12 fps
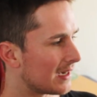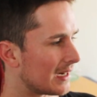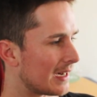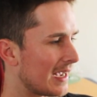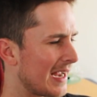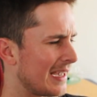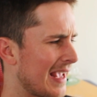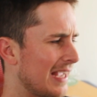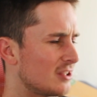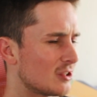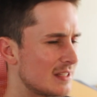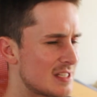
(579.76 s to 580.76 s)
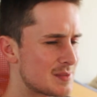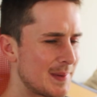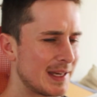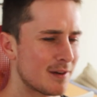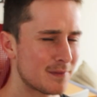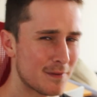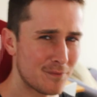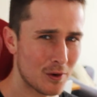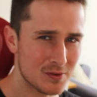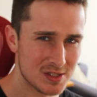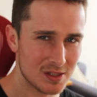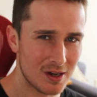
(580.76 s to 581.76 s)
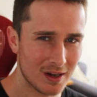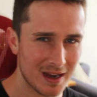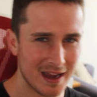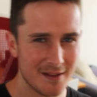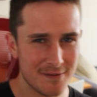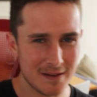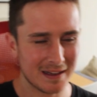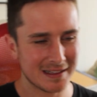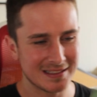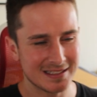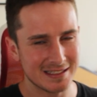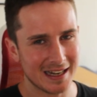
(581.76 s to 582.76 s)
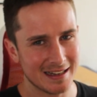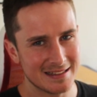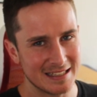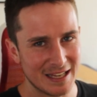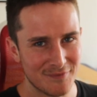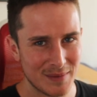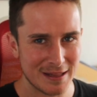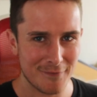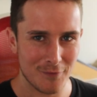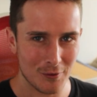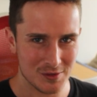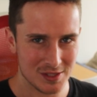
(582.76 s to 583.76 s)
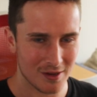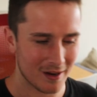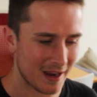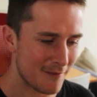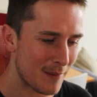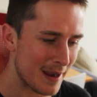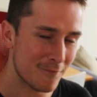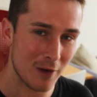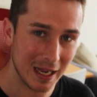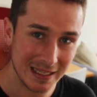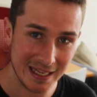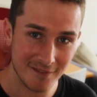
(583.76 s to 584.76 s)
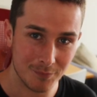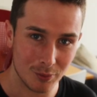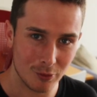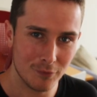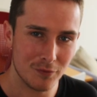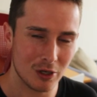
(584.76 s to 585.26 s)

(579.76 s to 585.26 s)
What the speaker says: And actually, speaking of the false lock, I think it started to give me the false lock. I might finally have proof.